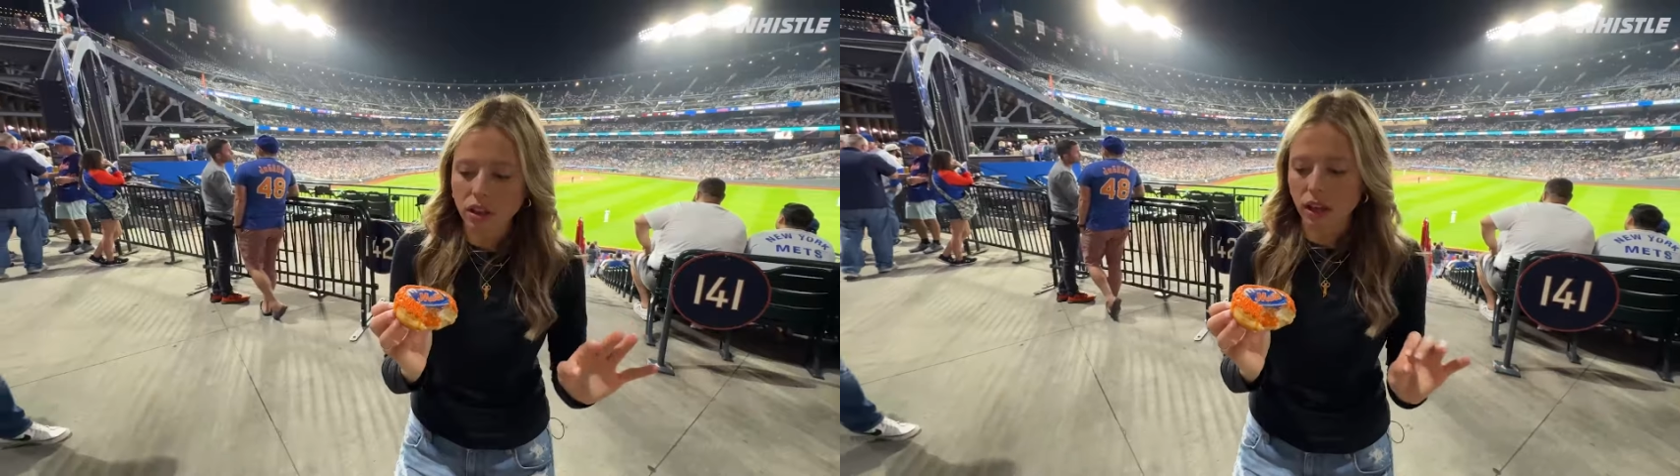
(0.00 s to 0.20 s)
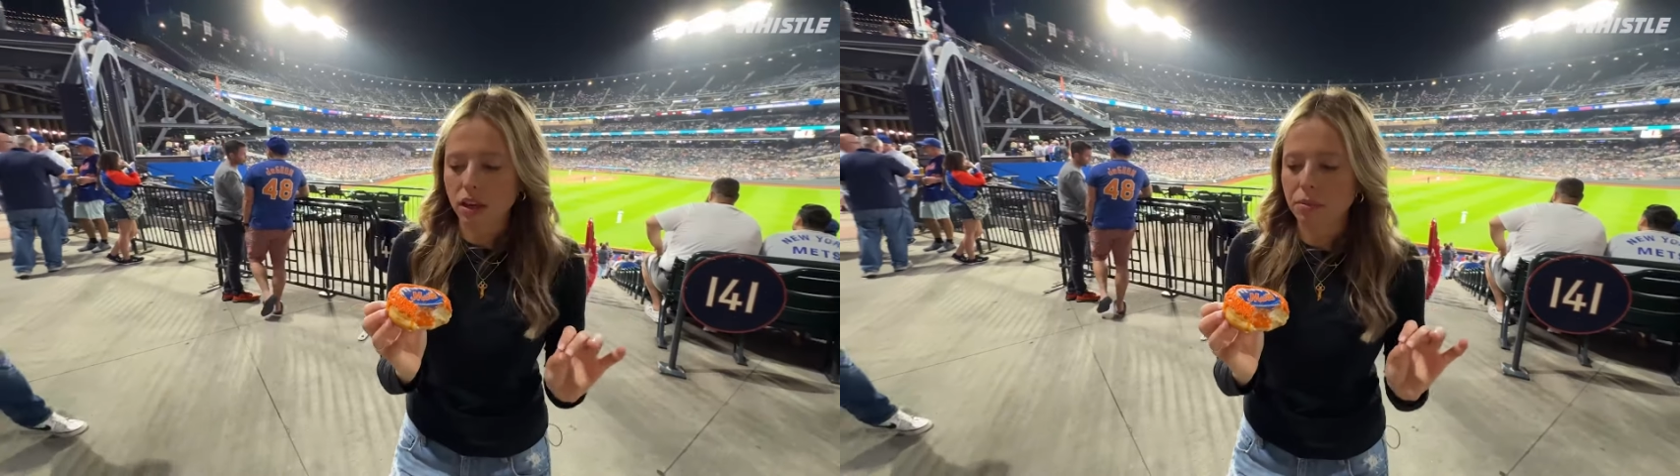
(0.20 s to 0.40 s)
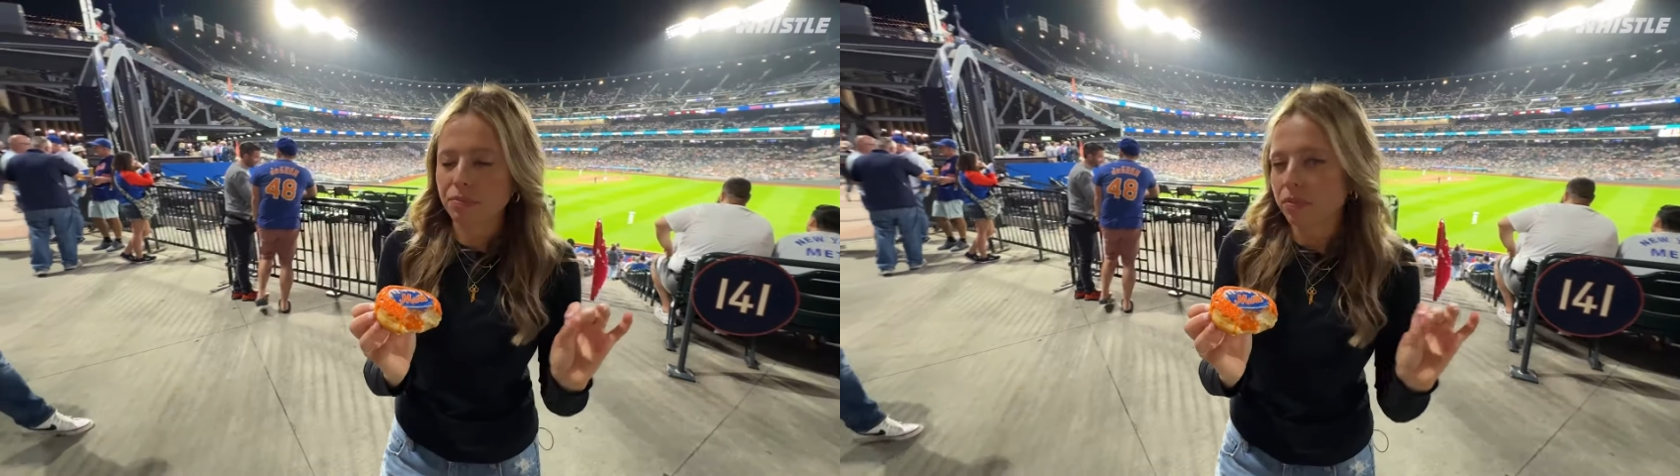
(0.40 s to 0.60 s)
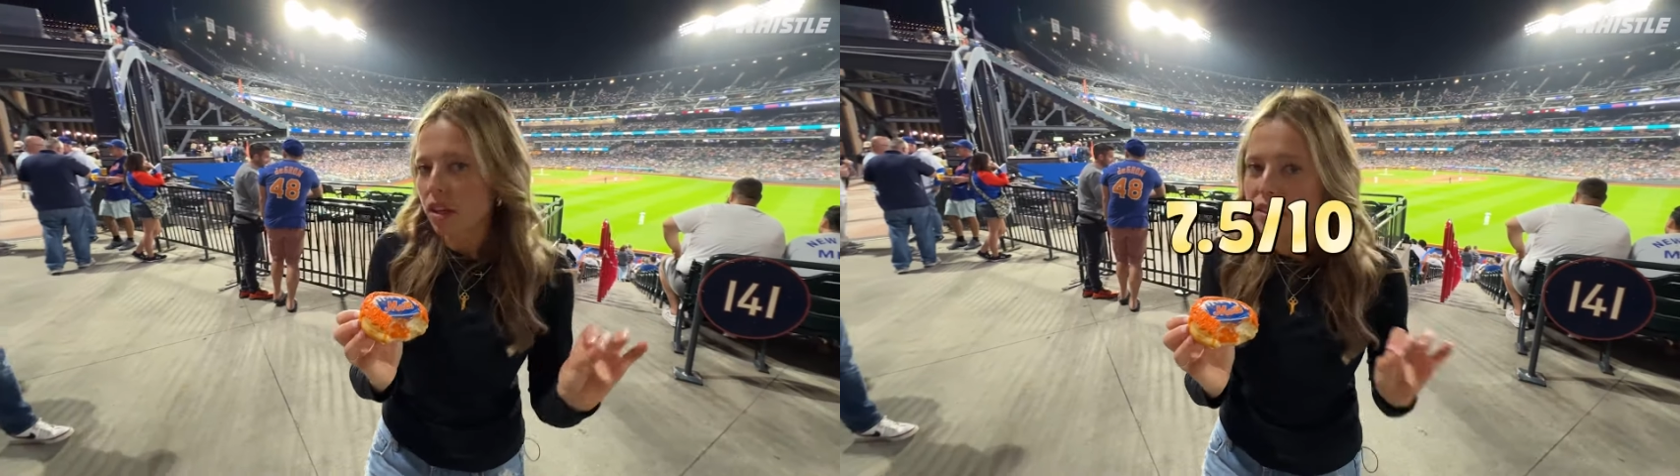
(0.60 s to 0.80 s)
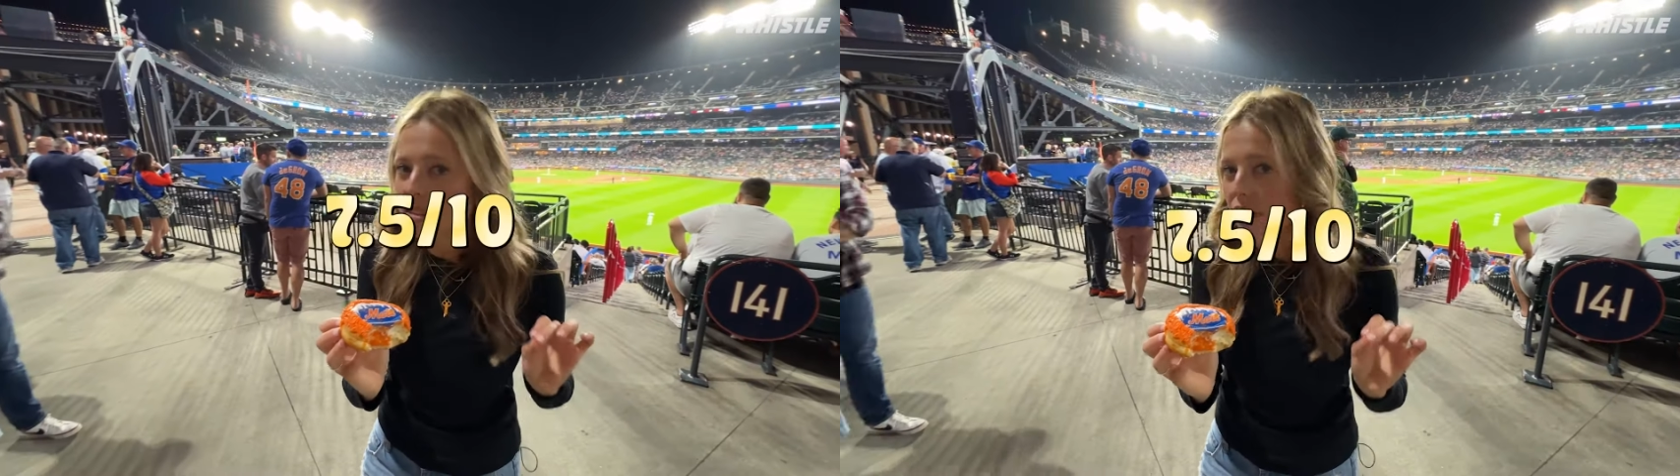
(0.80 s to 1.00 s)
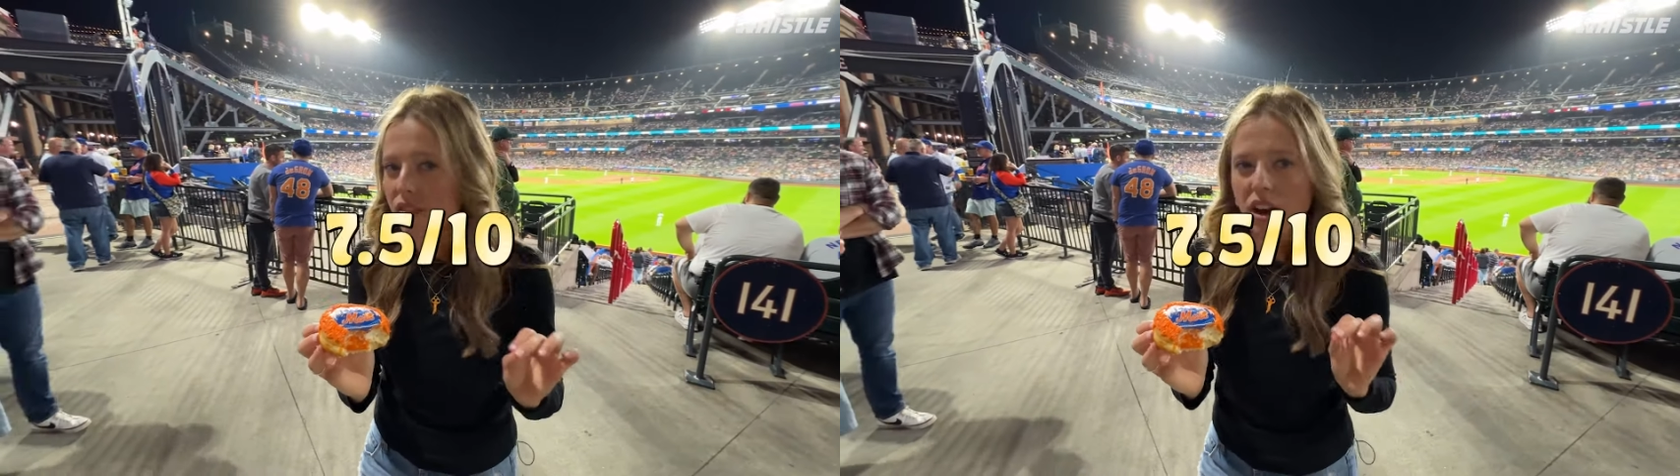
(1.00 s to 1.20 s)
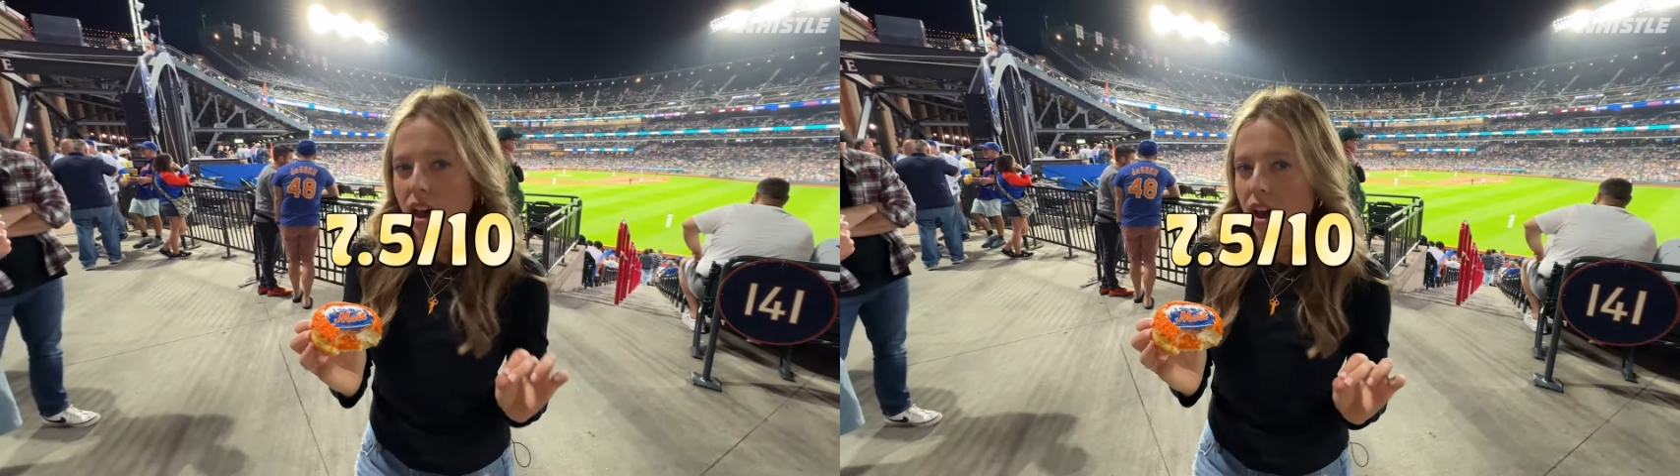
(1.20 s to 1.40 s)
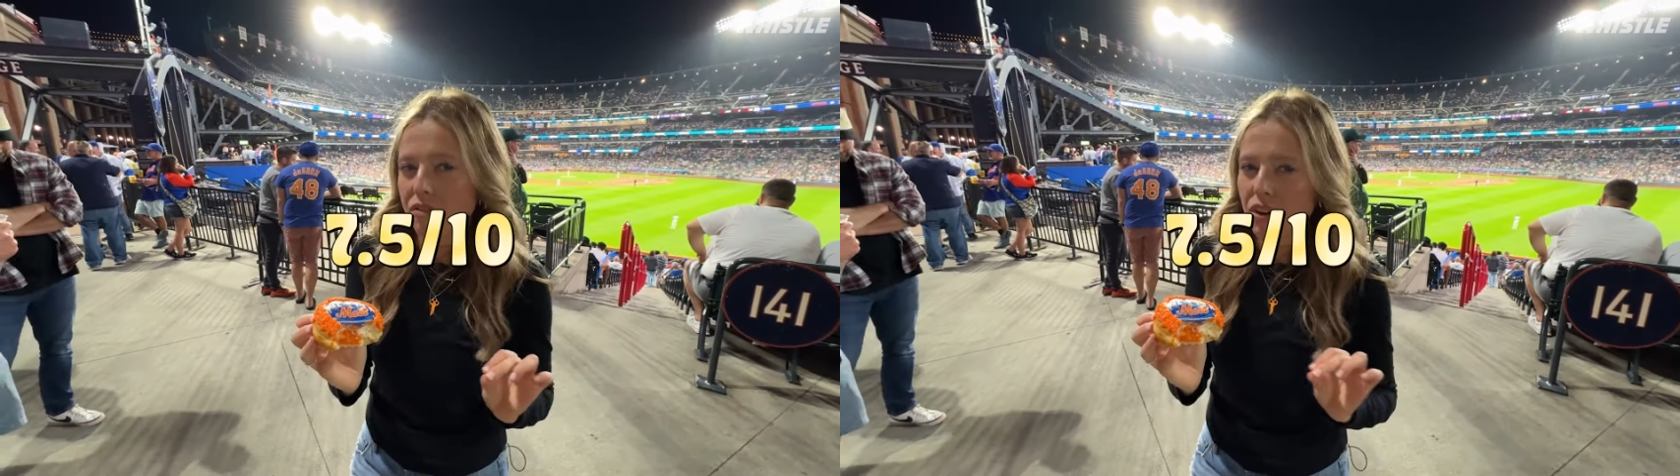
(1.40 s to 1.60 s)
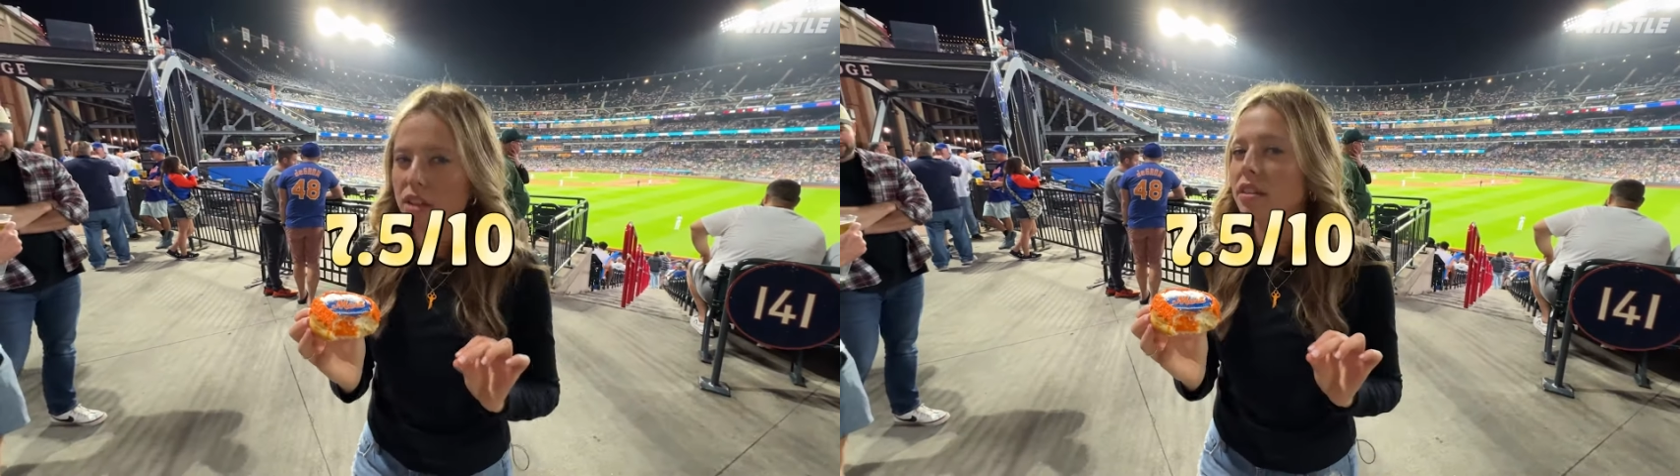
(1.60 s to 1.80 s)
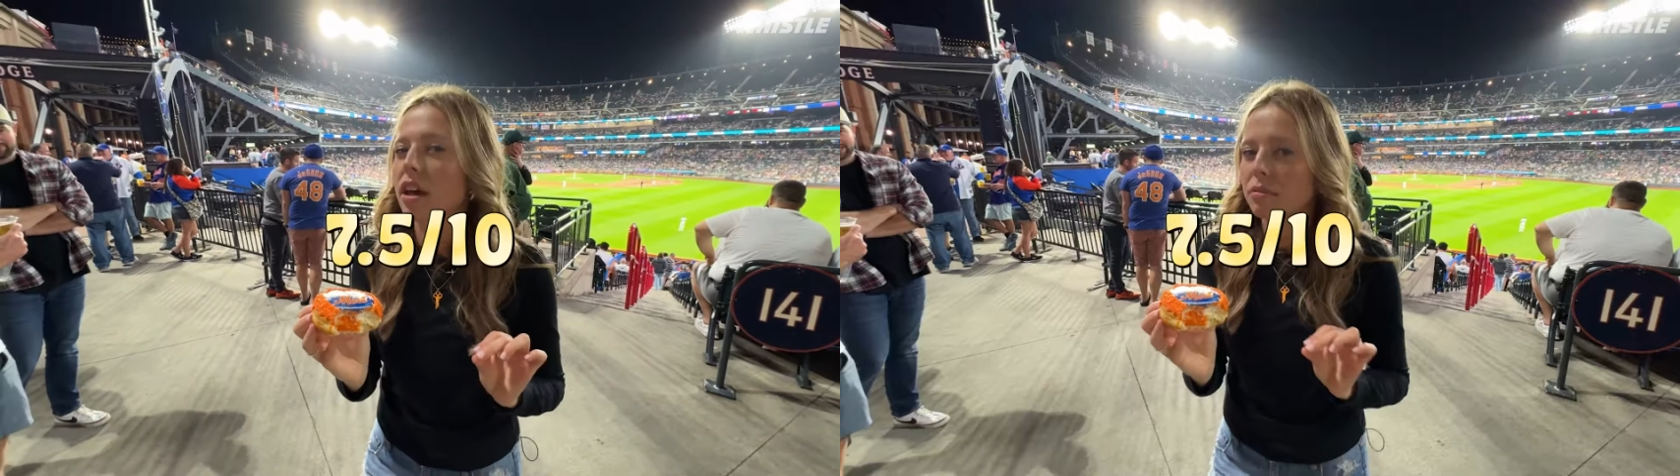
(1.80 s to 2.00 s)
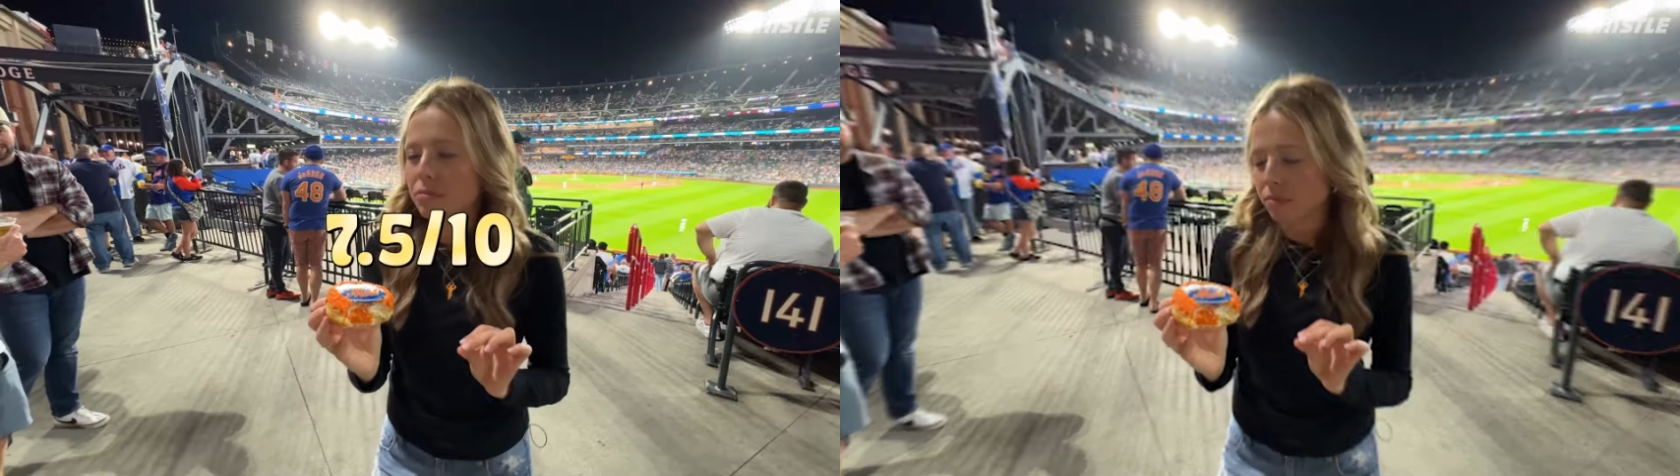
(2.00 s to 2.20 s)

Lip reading: like 7.5 out of 10.